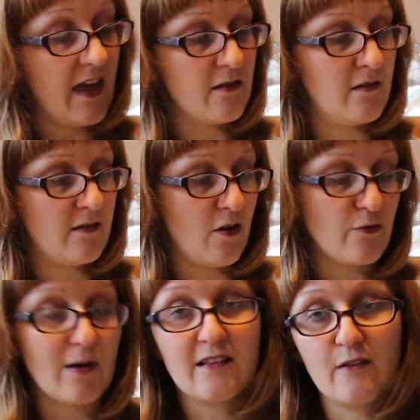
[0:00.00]
That
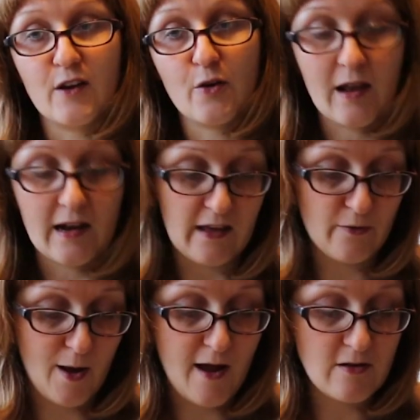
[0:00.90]
sews relatively quickly
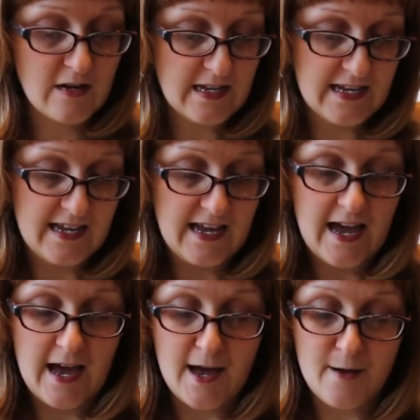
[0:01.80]
as well.
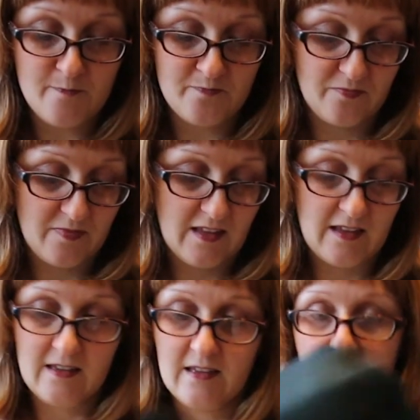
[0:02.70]
And
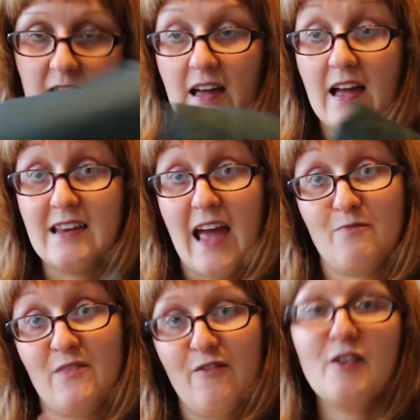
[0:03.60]
yeah,
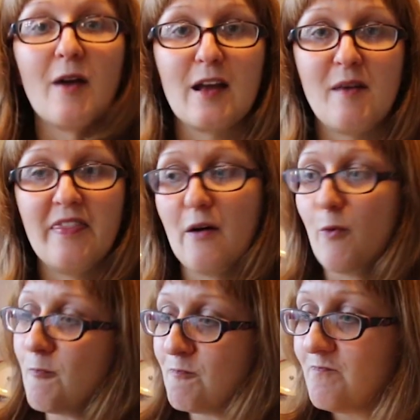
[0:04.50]
definitely recommend that
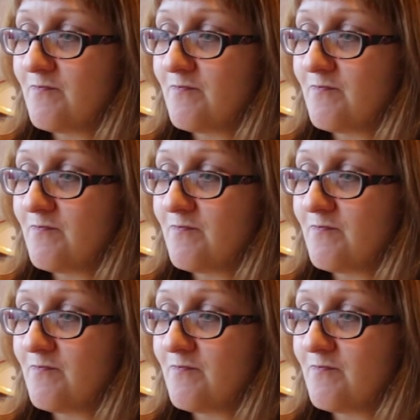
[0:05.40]
one.